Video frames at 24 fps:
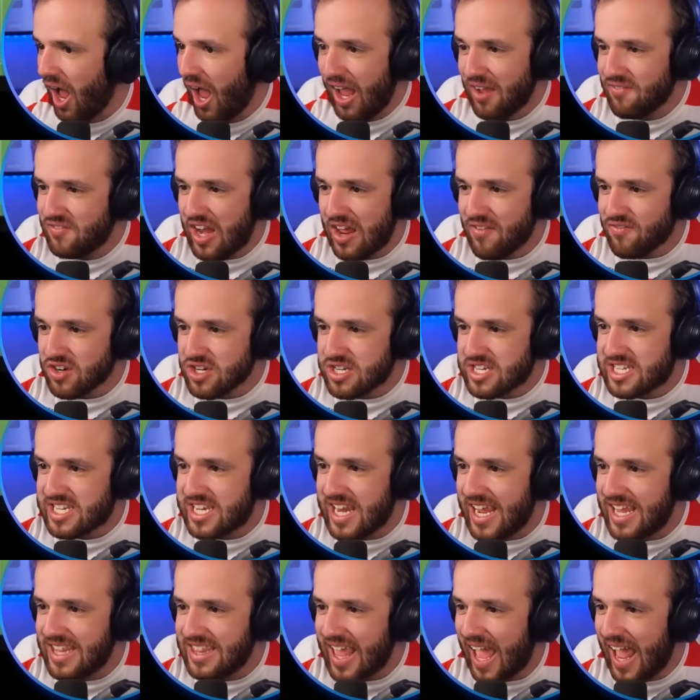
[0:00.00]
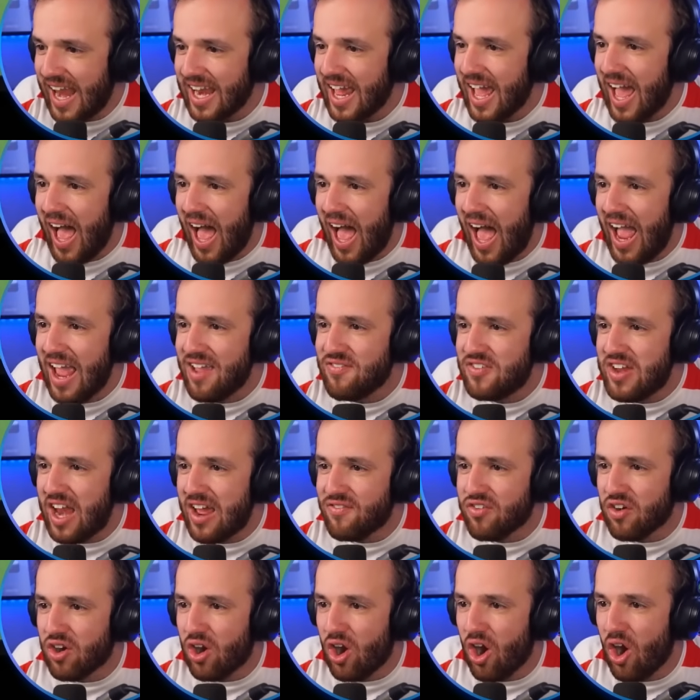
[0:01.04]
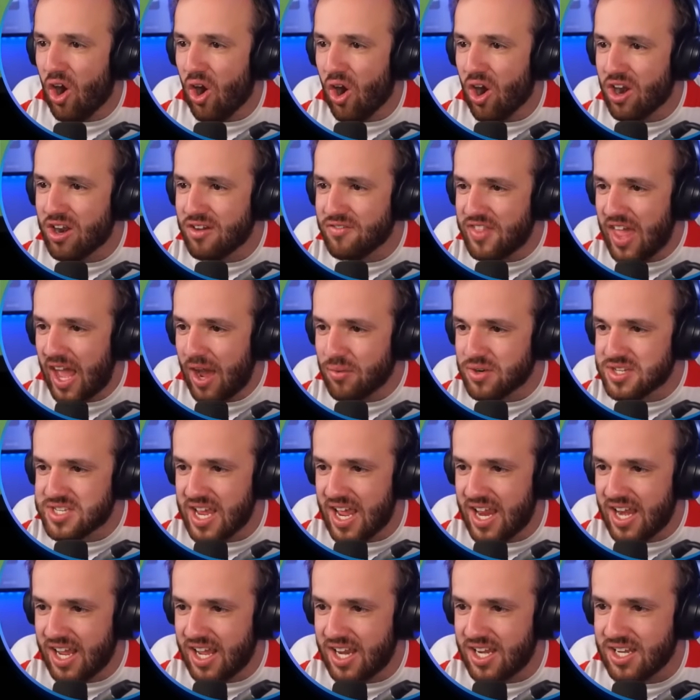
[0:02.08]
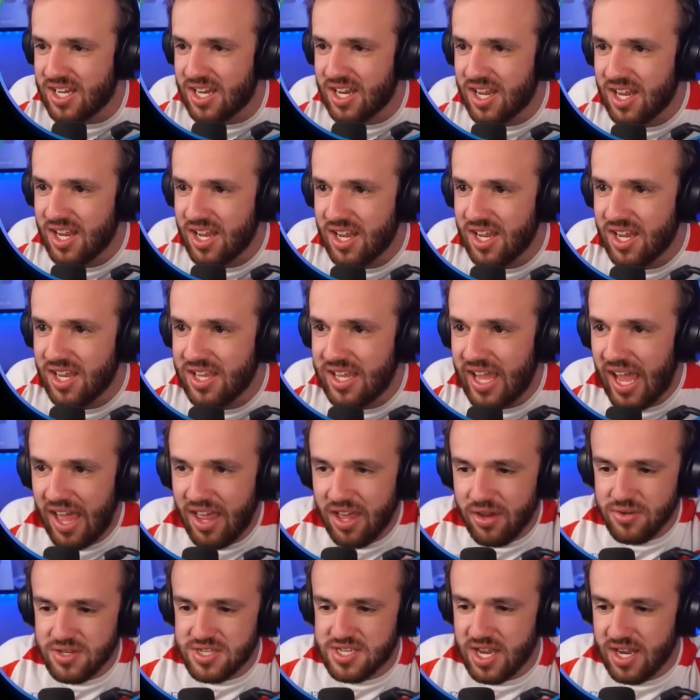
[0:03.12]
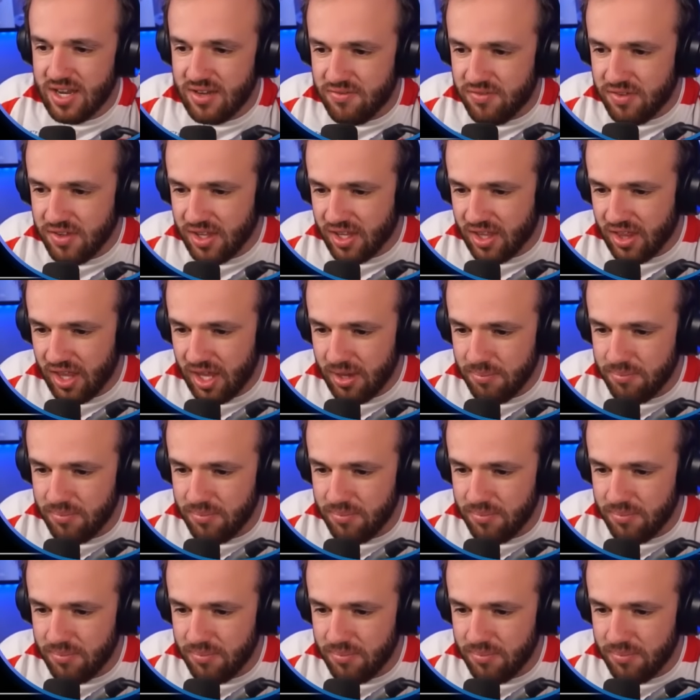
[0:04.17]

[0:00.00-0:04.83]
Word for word: I've never seen that. I've never heard of that. Was that it? Yeah, that was it for the clip.